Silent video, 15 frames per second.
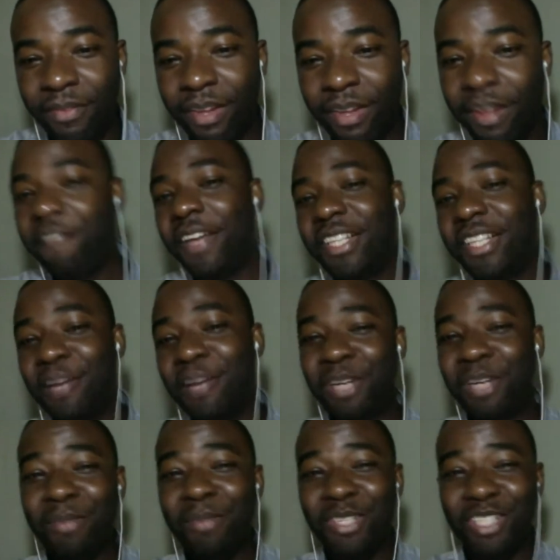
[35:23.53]
For example,
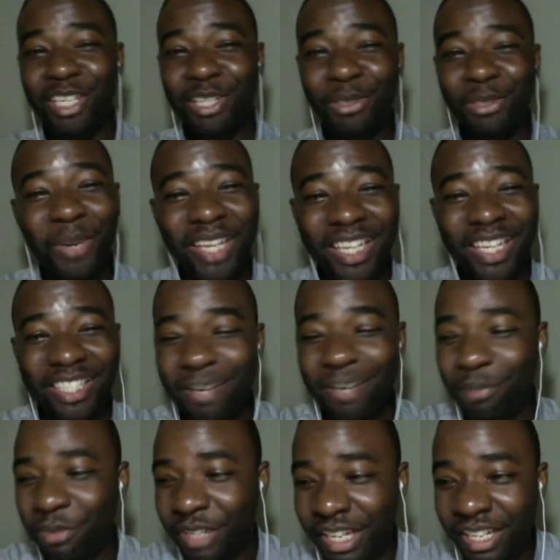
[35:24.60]
let me use a quick
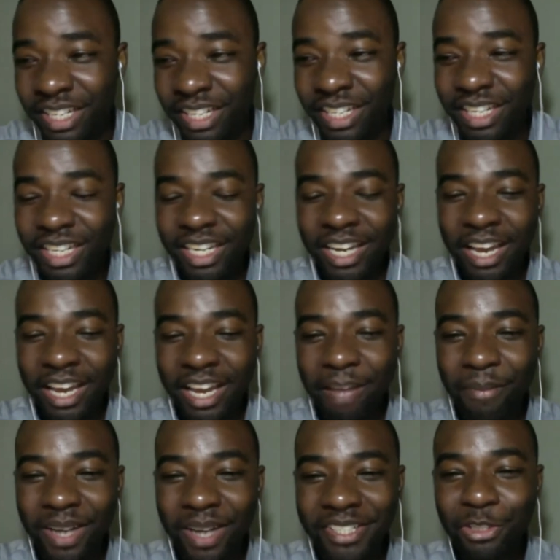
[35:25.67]
example here.
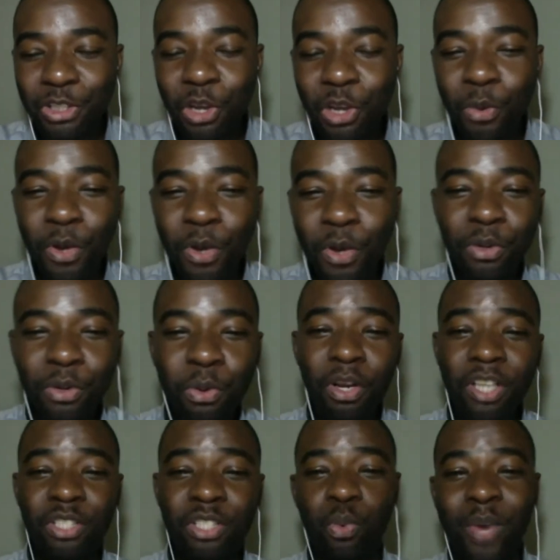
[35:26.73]
Imagine someone who
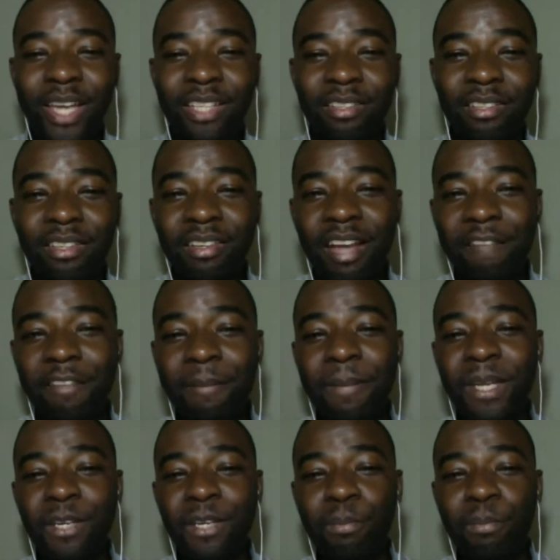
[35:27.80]
lost weight after
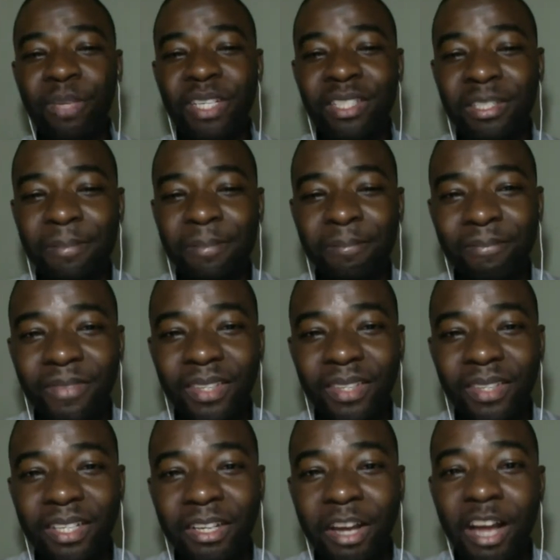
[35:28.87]
being obese
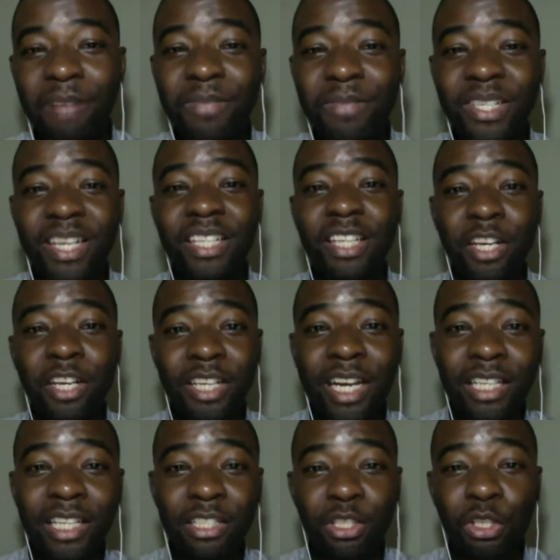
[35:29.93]
comes in and tell you
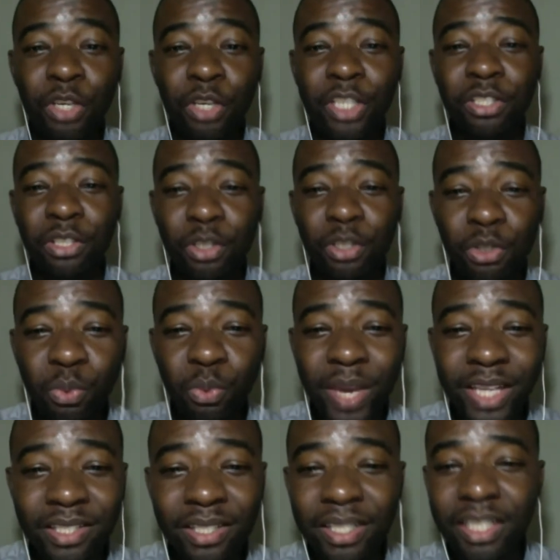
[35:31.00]
that you're looking to lose
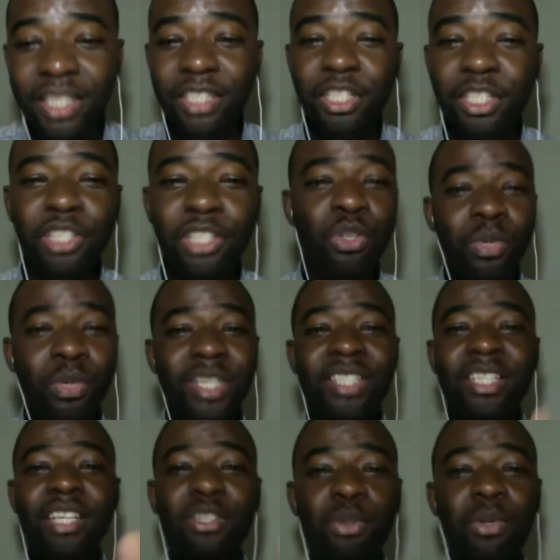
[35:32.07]
weight. Just do this
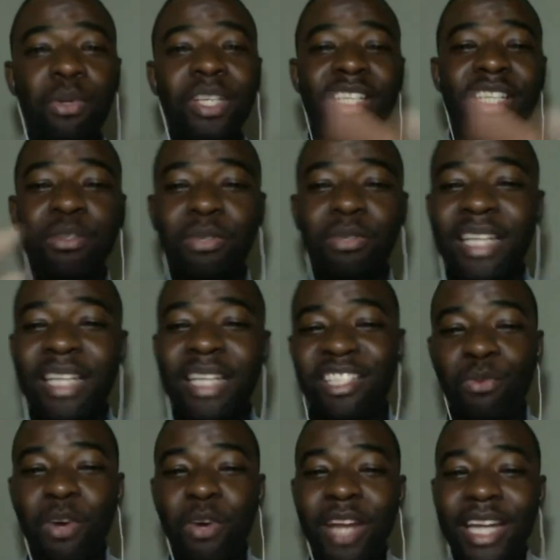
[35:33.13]
and do this and do that. This is
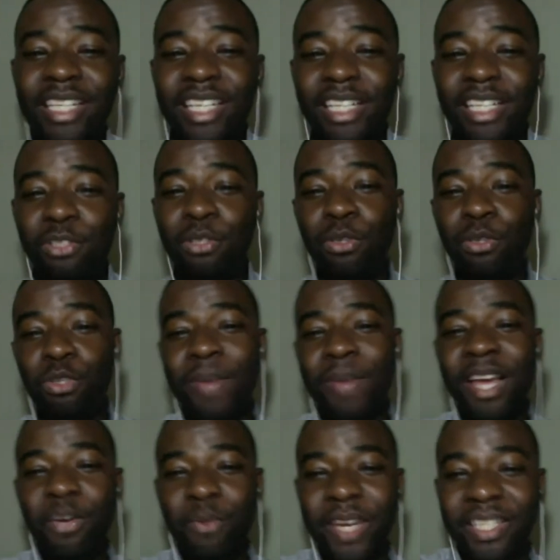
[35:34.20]
what I did to lose
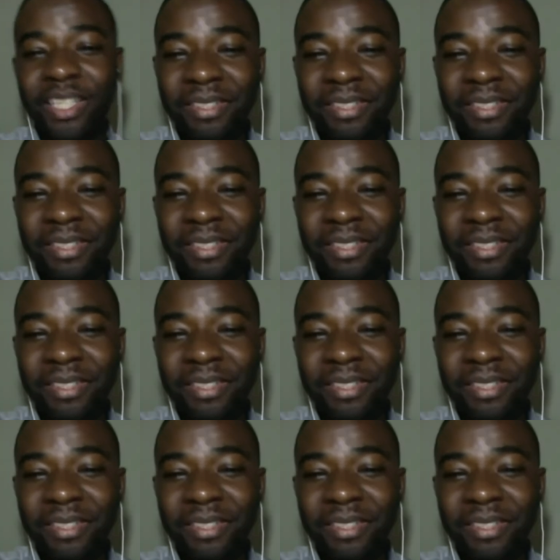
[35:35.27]
my weight.